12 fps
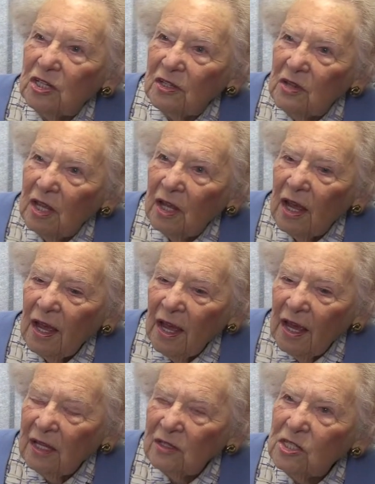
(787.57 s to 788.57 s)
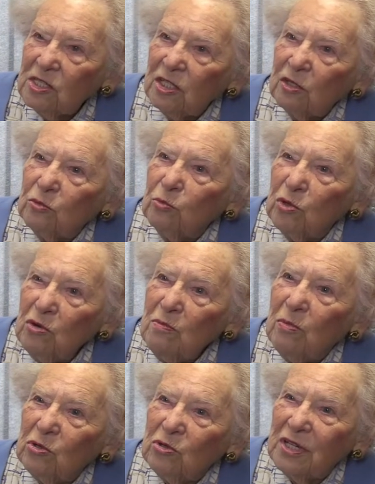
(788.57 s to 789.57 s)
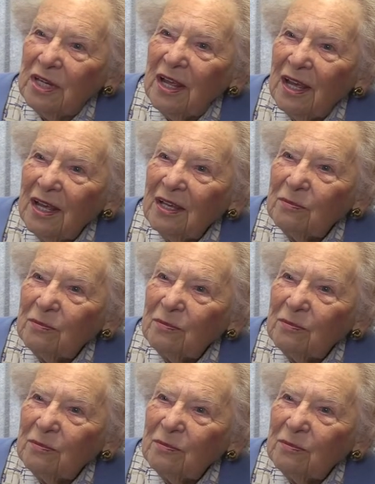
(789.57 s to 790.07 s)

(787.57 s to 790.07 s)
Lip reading: and they had this little wooden building